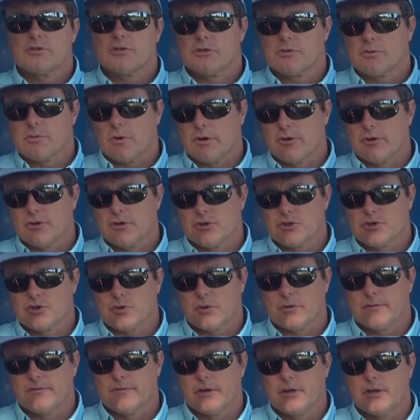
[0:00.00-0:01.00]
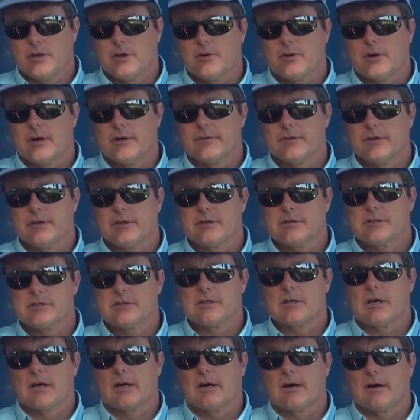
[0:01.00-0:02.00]
Just want to do a short video on
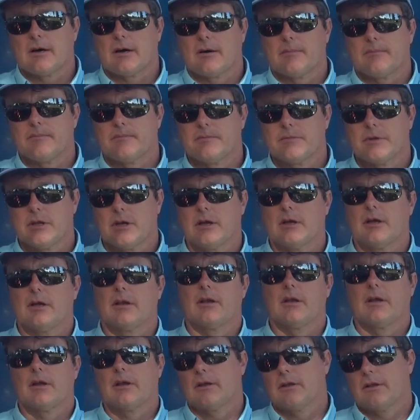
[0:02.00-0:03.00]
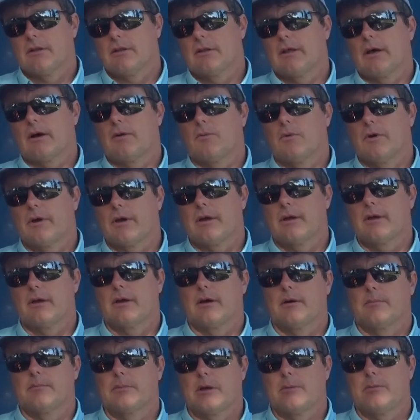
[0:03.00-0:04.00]
this. That way
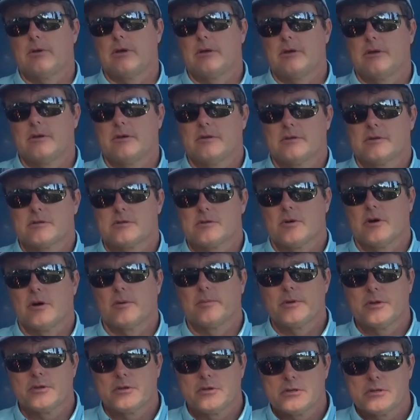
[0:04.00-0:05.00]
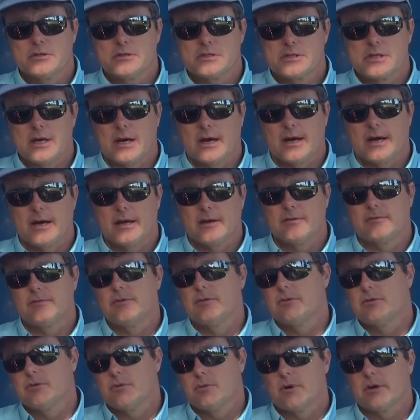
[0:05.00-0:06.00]
maybe this will help you to decide if you
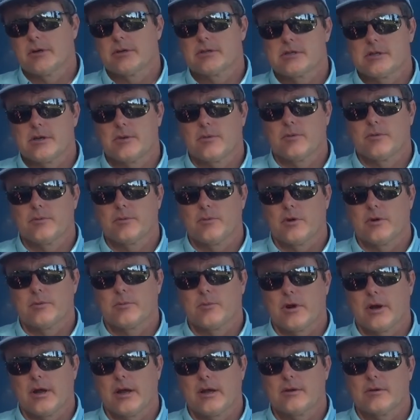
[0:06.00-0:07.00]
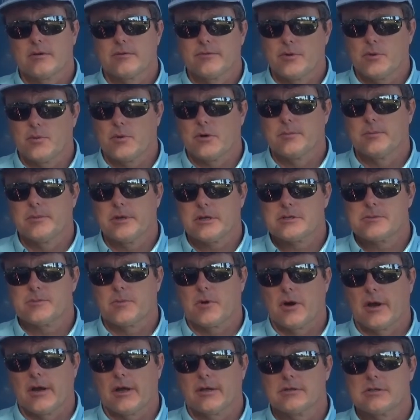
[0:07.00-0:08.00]
do want to stay with one brand or if you want to mix
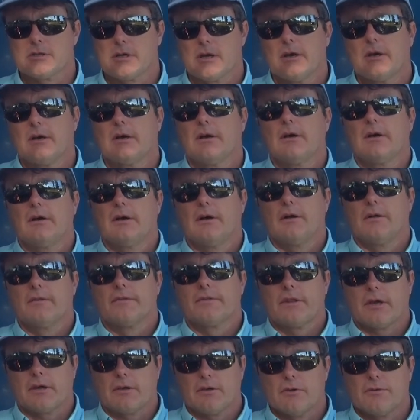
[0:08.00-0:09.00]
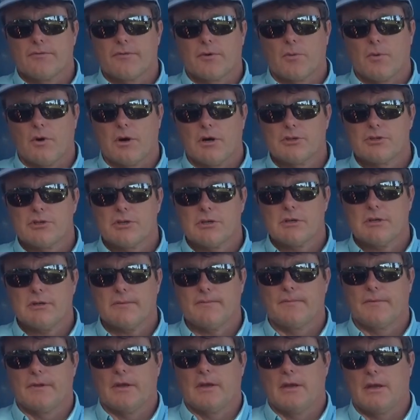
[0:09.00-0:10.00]
brands. Thank you for watching,
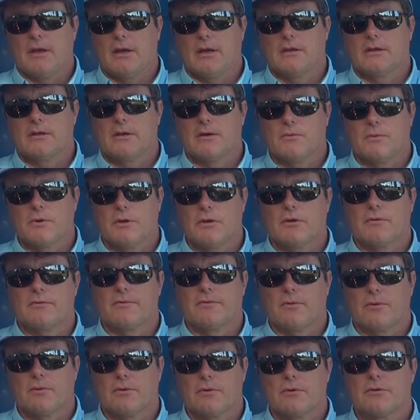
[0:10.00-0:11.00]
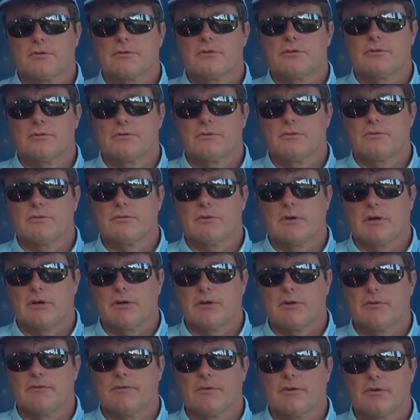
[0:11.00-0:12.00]
and we look forward to
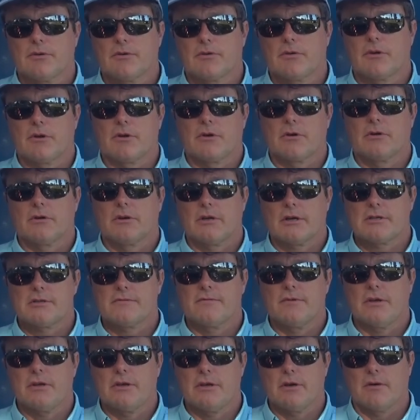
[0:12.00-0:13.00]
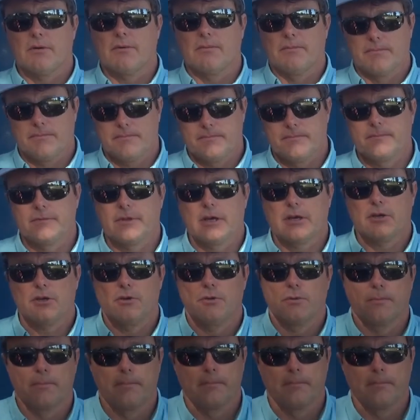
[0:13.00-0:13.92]
you viewing our next video. Thank you.